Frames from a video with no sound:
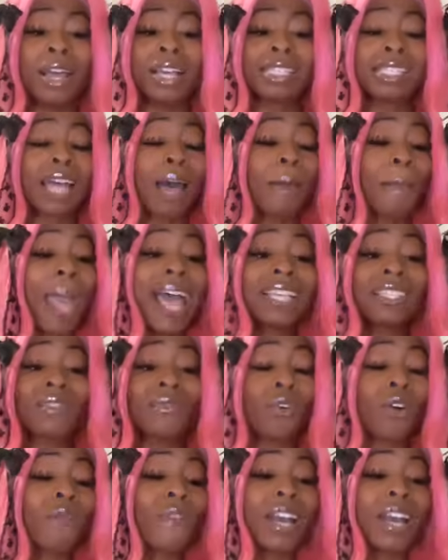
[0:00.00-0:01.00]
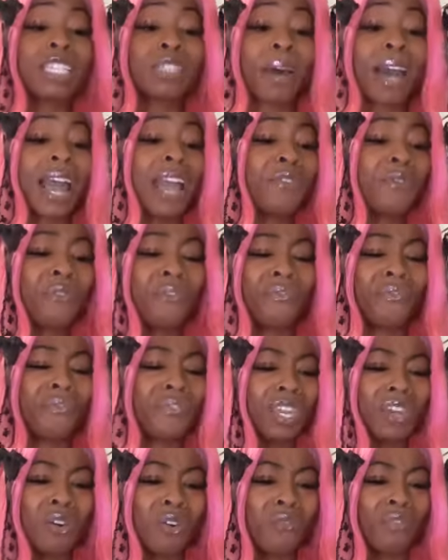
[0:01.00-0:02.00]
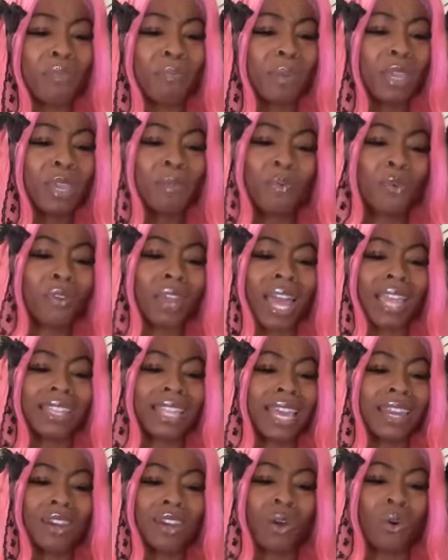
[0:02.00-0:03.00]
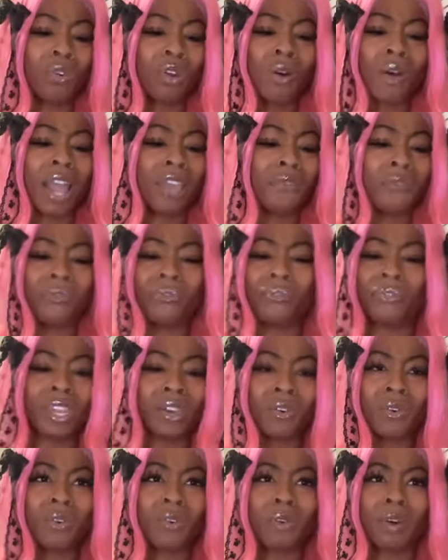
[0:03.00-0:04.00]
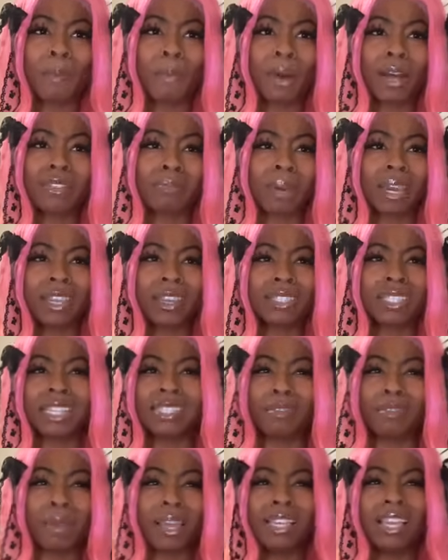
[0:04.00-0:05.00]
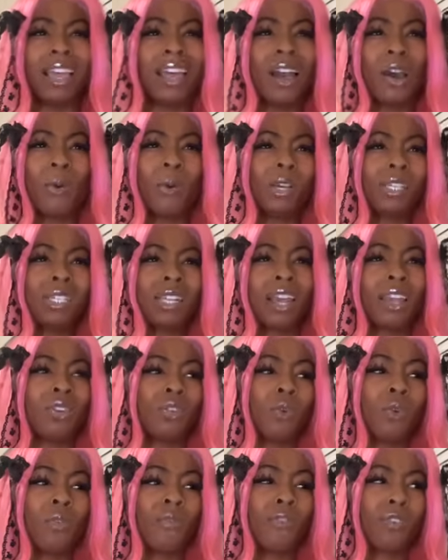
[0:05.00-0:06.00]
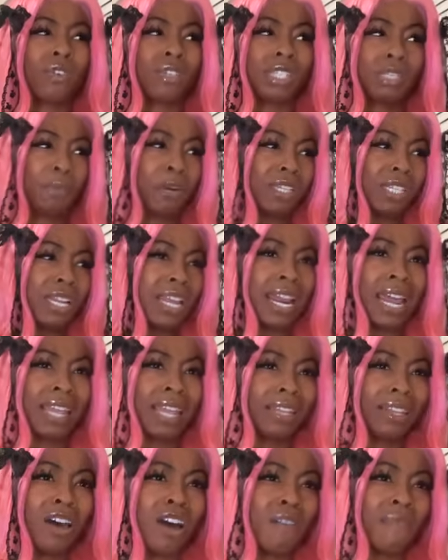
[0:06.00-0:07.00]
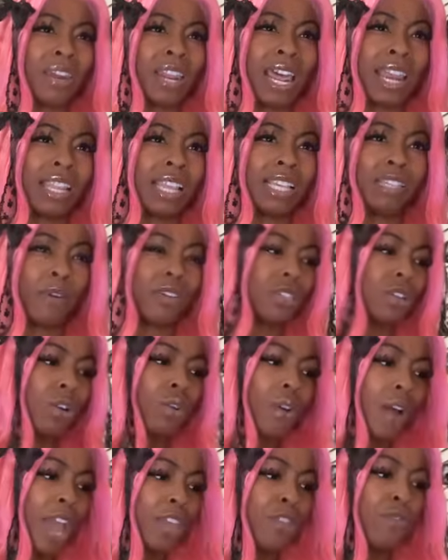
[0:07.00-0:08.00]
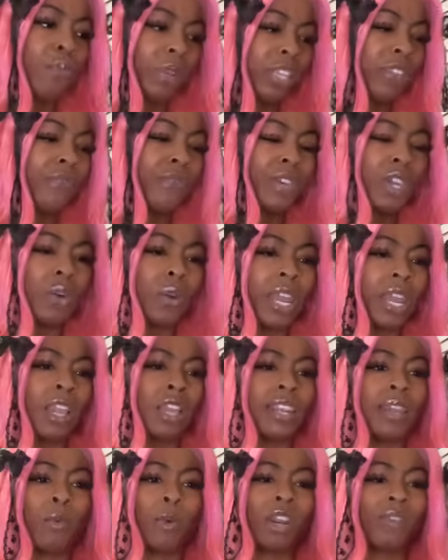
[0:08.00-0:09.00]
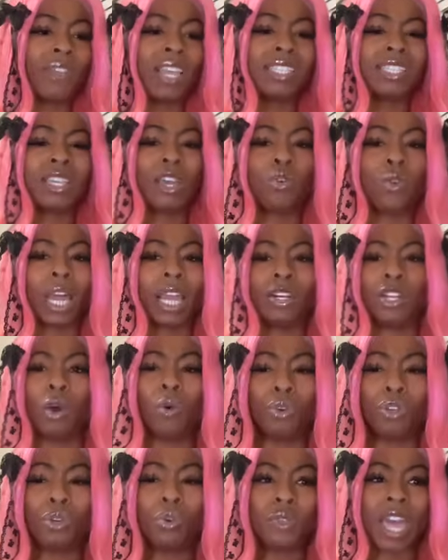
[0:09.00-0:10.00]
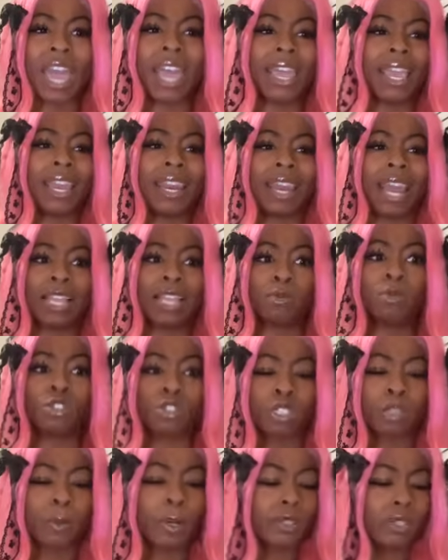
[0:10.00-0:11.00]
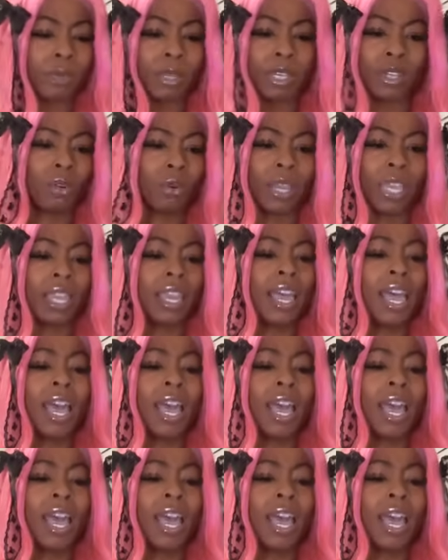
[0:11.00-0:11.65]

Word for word: stop asking for advice about how you feel from people like that don't know how you feel about somebody else like somebody what should i do for this person that i love and this person don't know how you really feel and they, what if they tell you like don't do that and that's what you're supposed to be doing